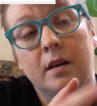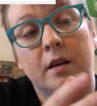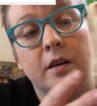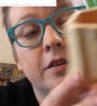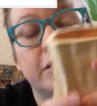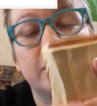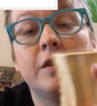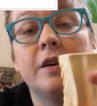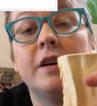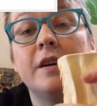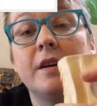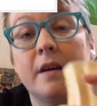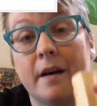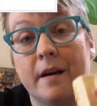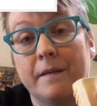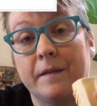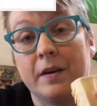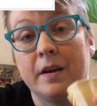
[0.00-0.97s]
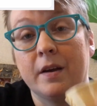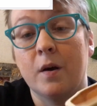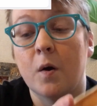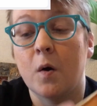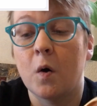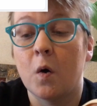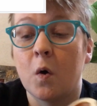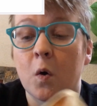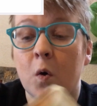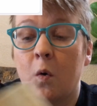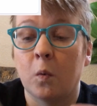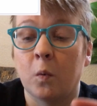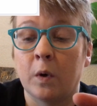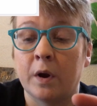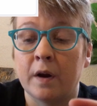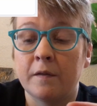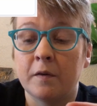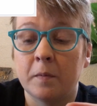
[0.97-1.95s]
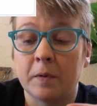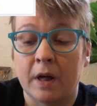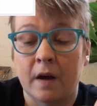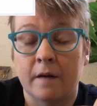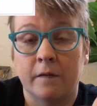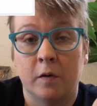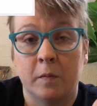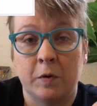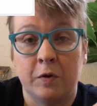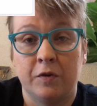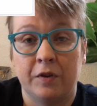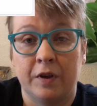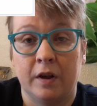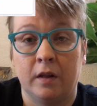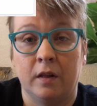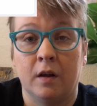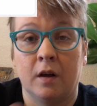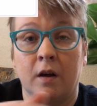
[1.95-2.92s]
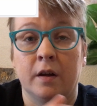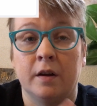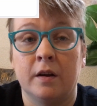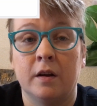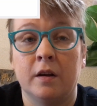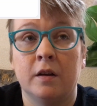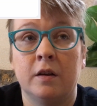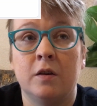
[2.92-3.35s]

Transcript: So there you have it. Whatever platform you sell on,